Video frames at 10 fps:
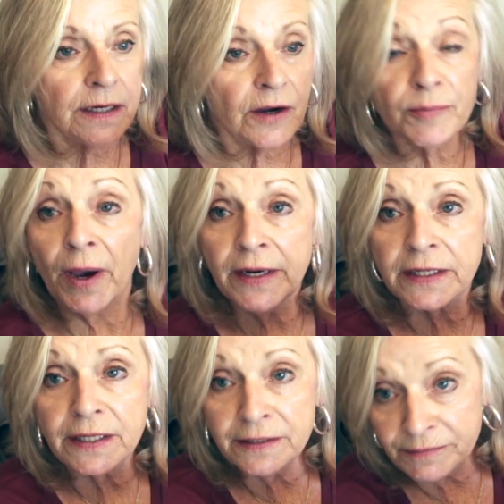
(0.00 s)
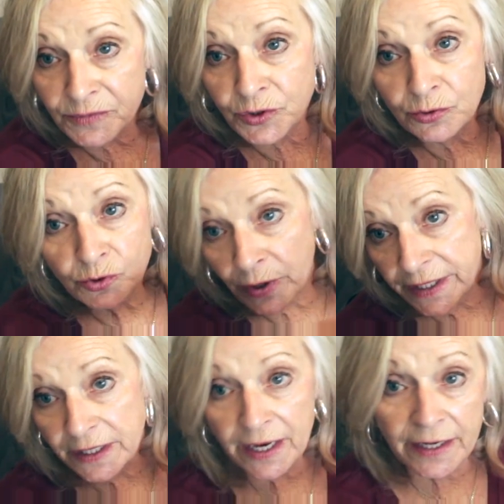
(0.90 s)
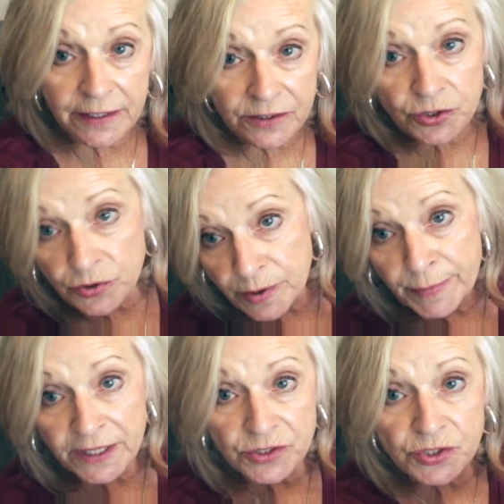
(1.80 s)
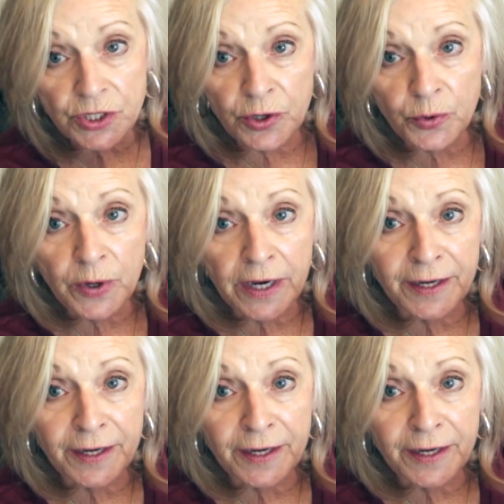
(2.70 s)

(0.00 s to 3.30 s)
harmonica to try and add into the mix. So